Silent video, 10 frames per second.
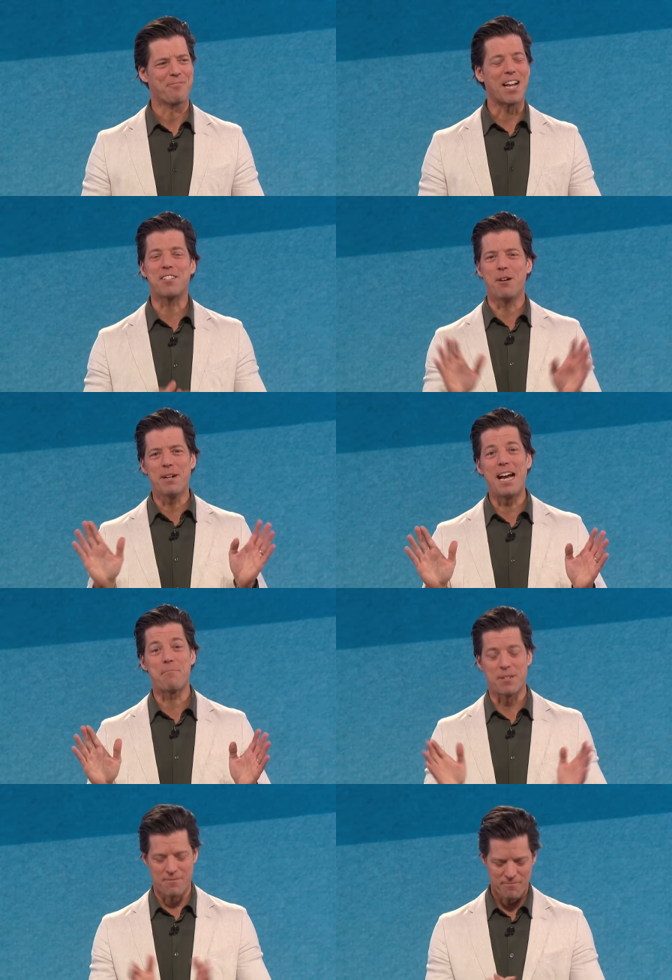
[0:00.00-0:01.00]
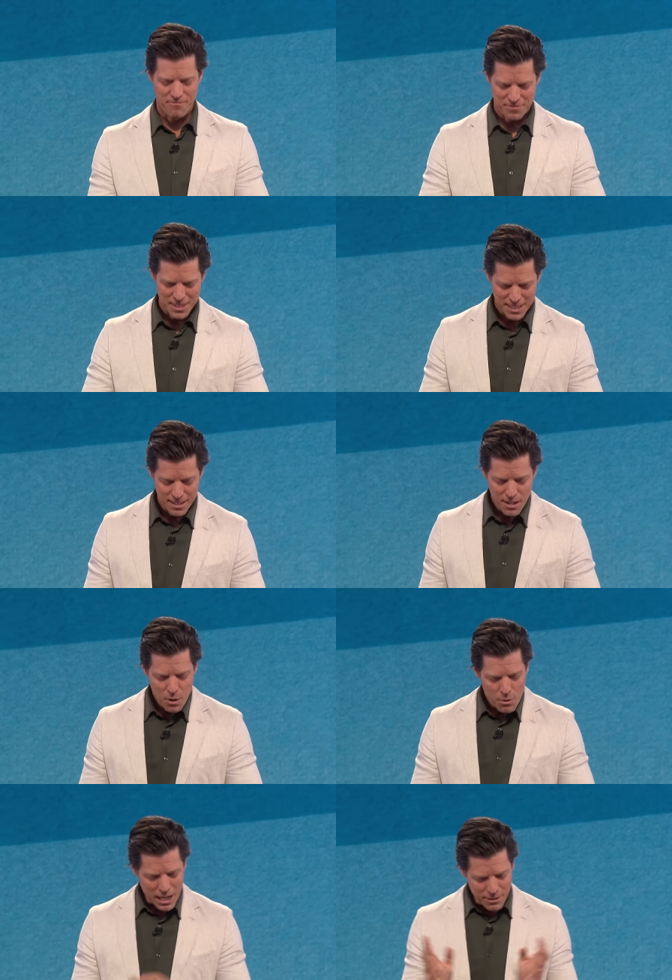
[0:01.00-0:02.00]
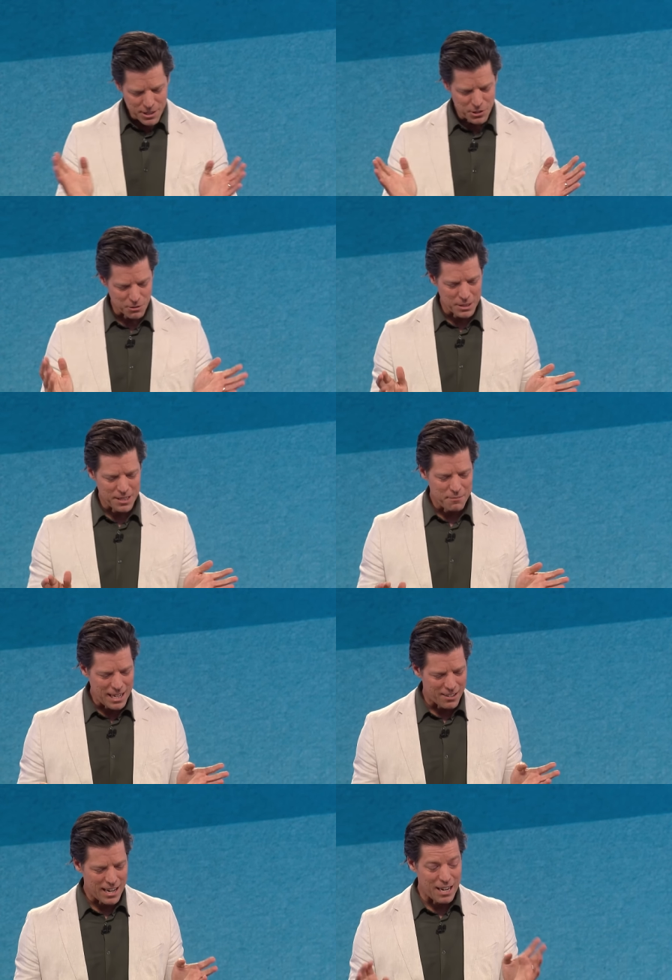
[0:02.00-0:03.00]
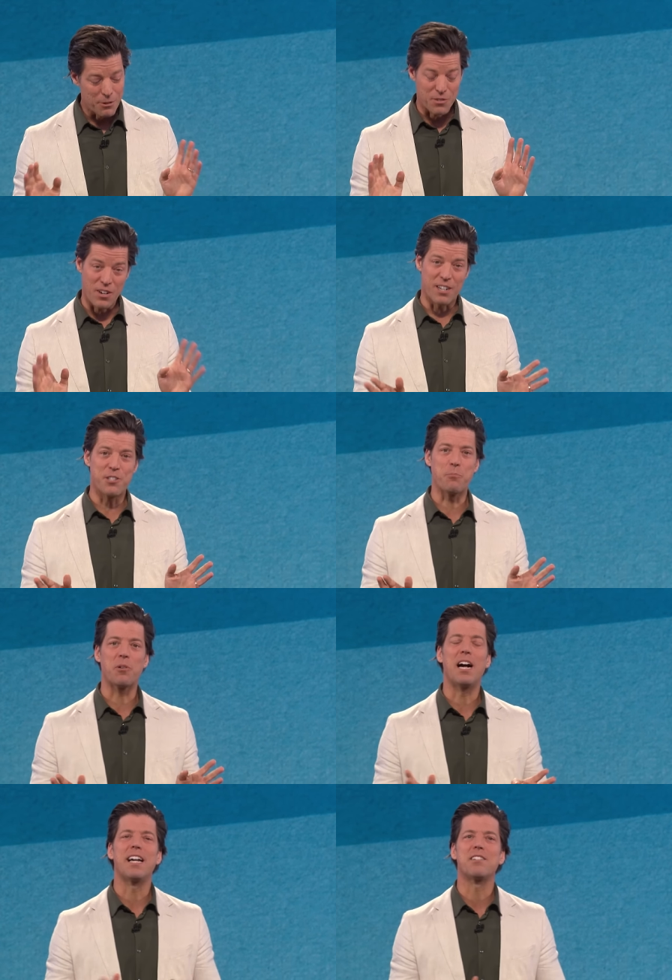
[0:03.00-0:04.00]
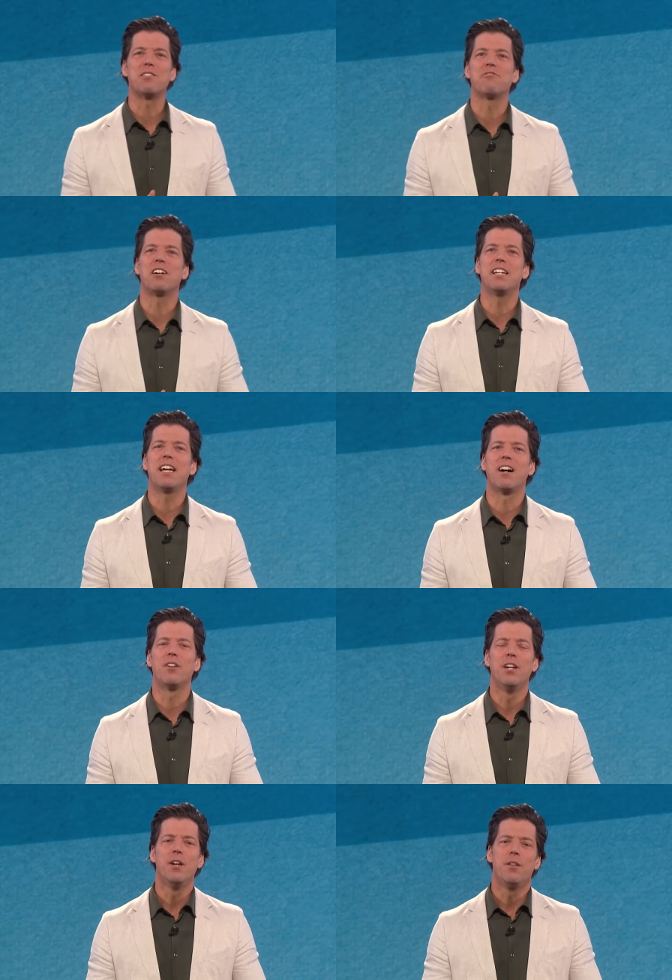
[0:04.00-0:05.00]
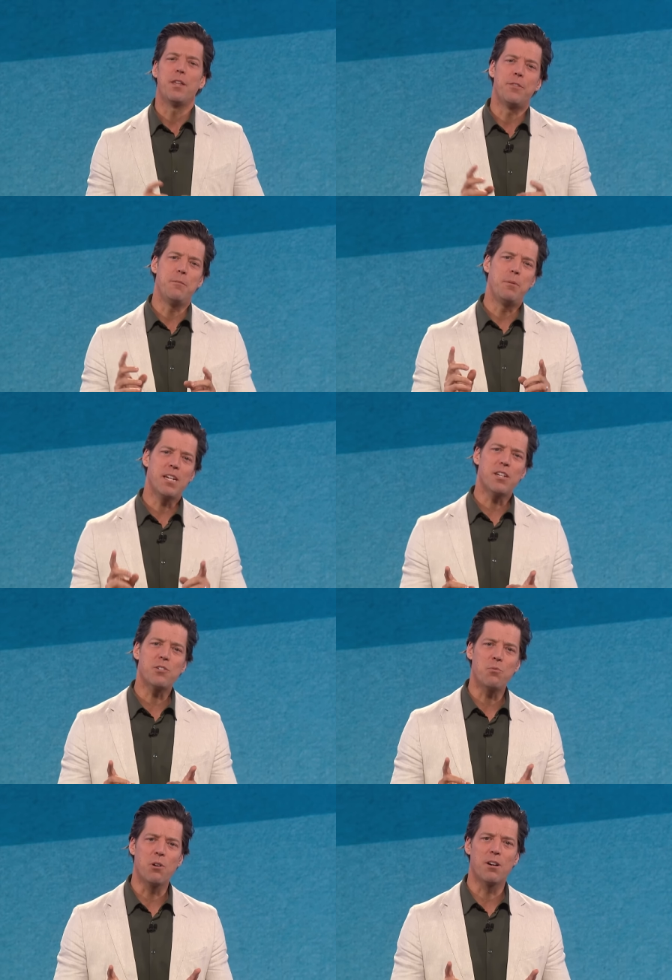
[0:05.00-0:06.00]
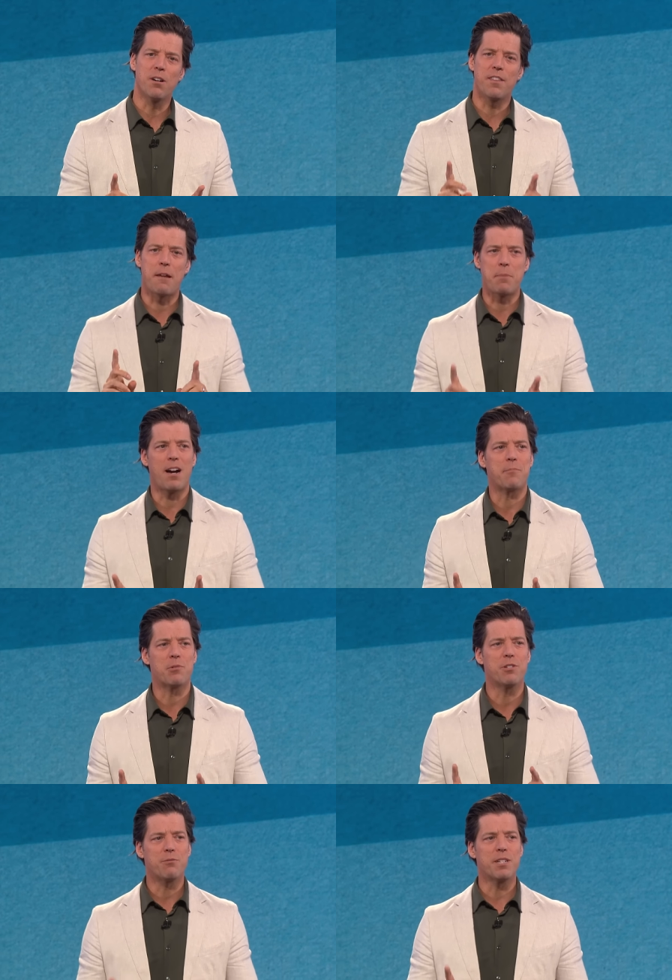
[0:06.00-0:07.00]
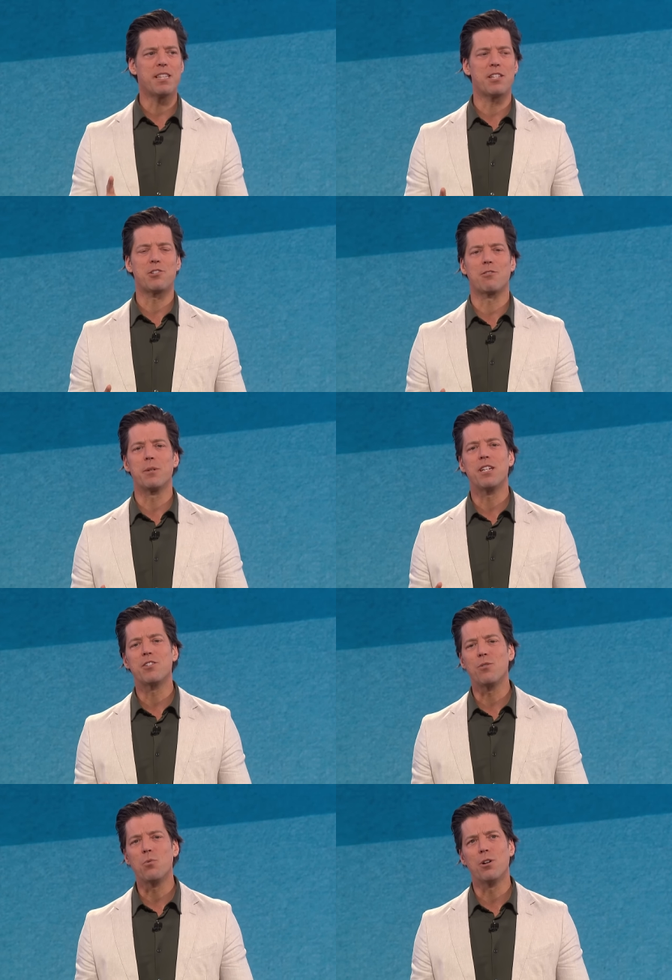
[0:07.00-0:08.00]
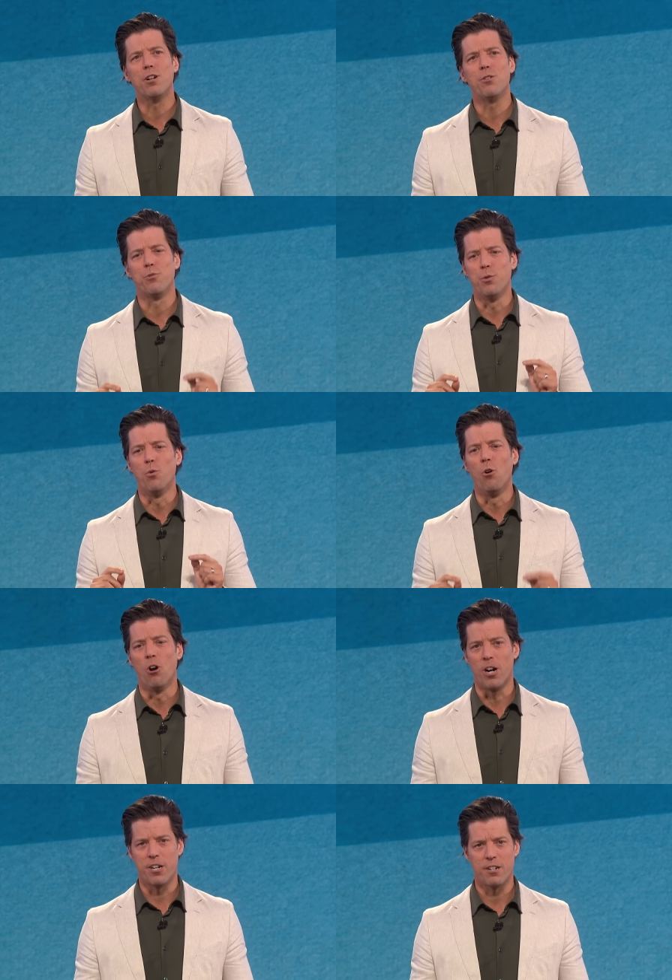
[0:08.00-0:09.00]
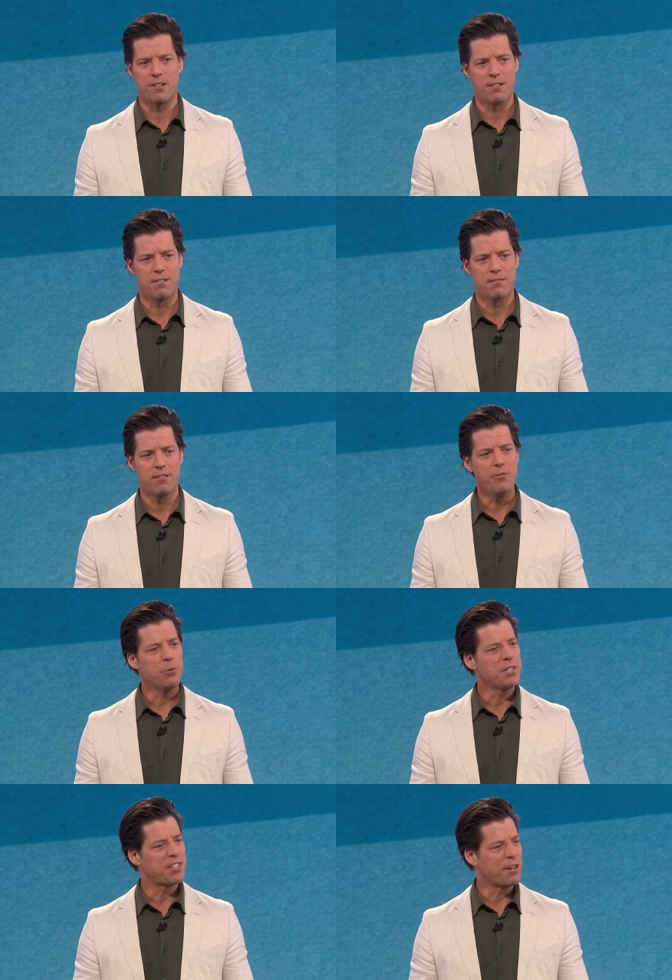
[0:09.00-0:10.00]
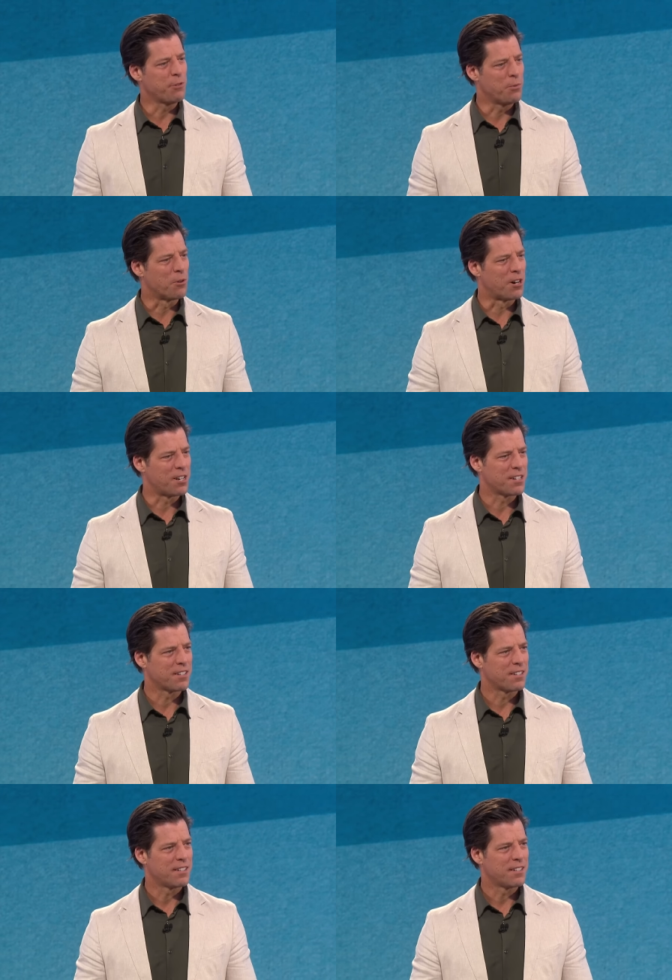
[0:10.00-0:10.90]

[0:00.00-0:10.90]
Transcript: That's not what happened. When I read the Sermon on the Mount, I was very surprised to find out that the biggest word that pops when you read that sermon is the word reward. Everyone say reward.